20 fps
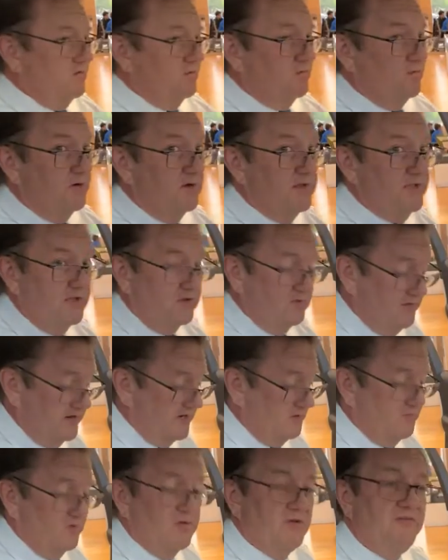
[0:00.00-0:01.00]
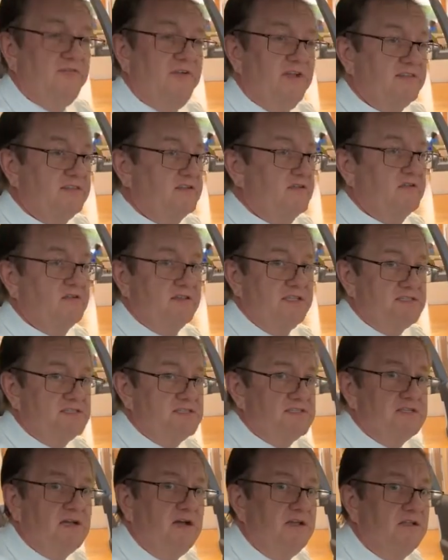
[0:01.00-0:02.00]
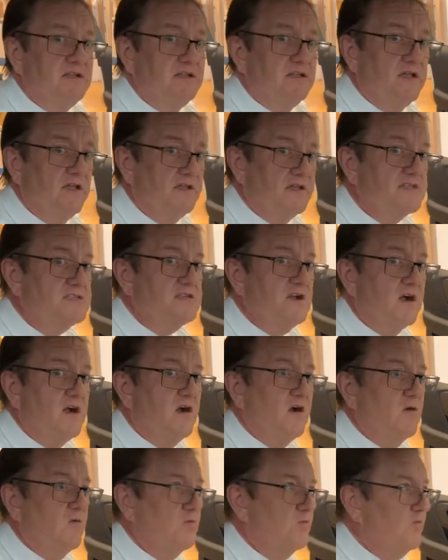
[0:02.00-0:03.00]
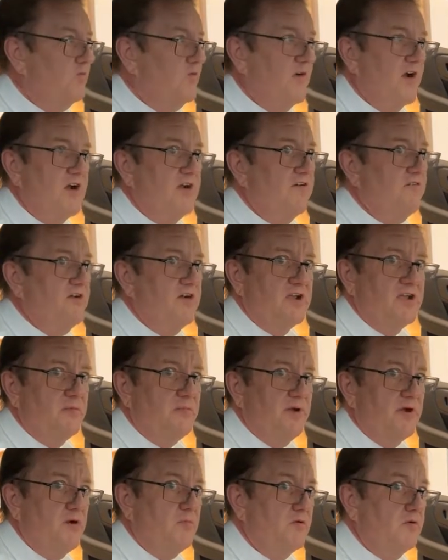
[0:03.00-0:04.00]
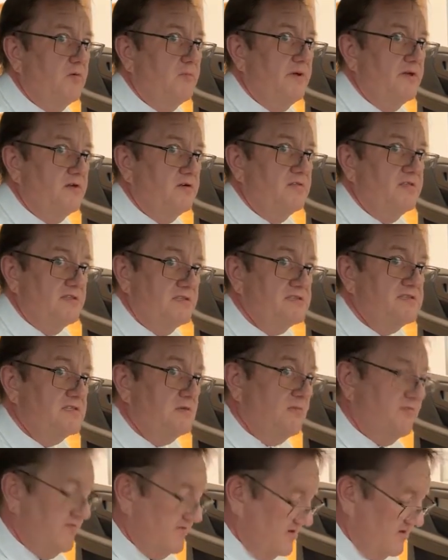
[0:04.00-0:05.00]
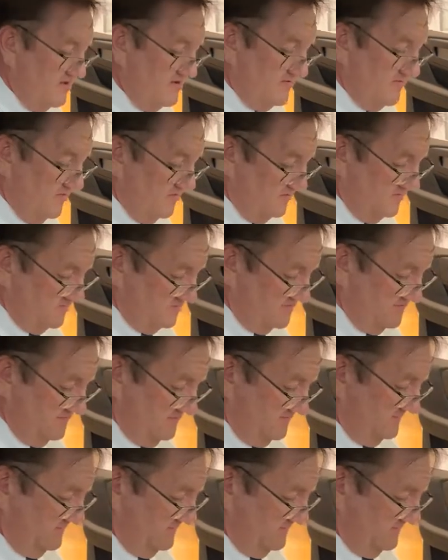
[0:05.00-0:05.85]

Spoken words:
really incredible. In fact, the leases on this car are very, very comparable or better than some of our other Volvos.